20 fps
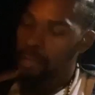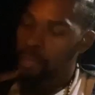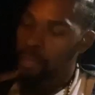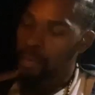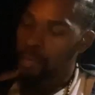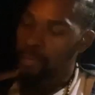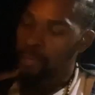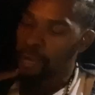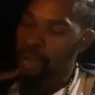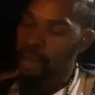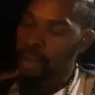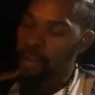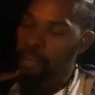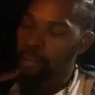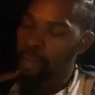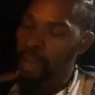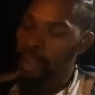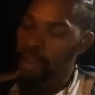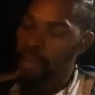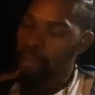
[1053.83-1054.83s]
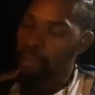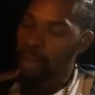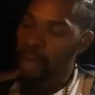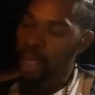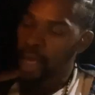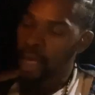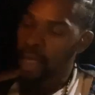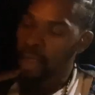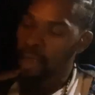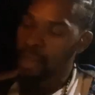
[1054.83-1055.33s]
prevented many
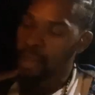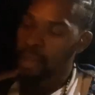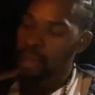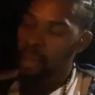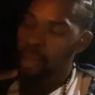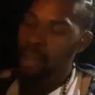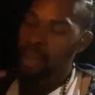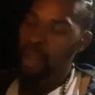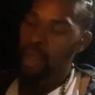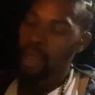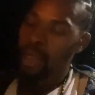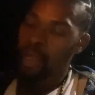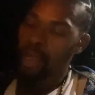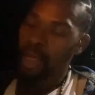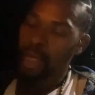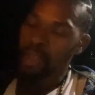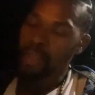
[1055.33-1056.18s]
black and